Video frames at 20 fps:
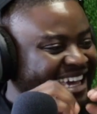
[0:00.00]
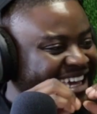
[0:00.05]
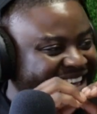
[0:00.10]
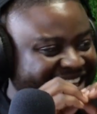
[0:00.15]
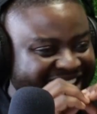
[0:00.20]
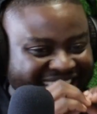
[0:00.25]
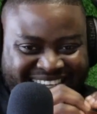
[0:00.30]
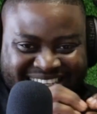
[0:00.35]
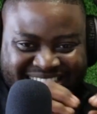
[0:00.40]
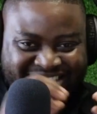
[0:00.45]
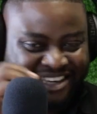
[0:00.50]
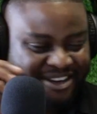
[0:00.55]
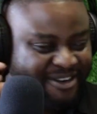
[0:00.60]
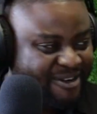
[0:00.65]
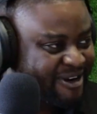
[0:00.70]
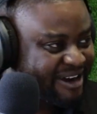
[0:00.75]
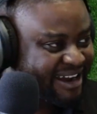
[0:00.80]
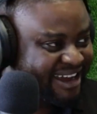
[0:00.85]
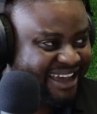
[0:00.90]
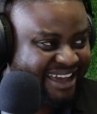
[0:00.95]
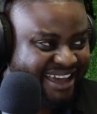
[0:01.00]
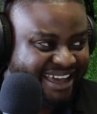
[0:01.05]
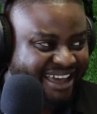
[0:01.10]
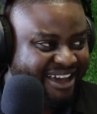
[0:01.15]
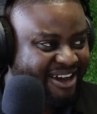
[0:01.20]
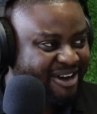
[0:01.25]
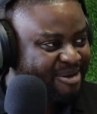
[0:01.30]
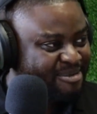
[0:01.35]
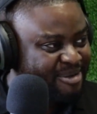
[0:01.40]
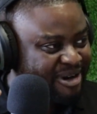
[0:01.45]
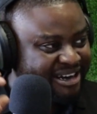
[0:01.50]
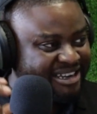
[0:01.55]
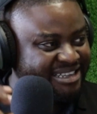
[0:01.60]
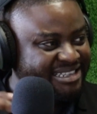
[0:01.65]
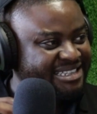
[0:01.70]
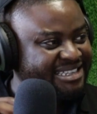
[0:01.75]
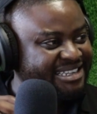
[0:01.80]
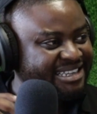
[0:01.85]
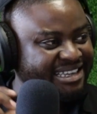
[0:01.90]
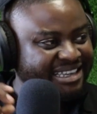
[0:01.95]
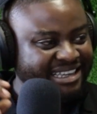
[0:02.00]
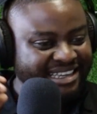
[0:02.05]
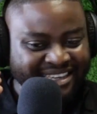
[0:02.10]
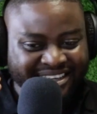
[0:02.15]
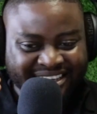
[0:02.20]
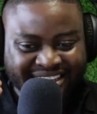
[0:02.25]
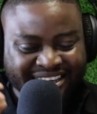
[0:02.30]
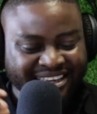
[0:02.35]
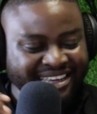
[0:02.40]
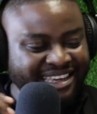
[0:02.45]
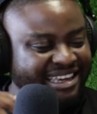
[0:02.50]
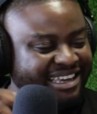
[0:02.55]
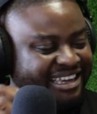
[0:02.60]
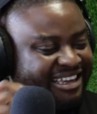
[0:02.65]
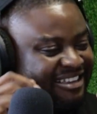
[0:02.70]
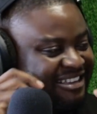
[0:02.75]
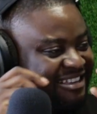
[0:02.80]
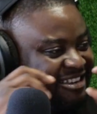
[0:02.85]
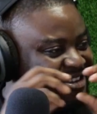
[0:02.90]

he is a rare commodity.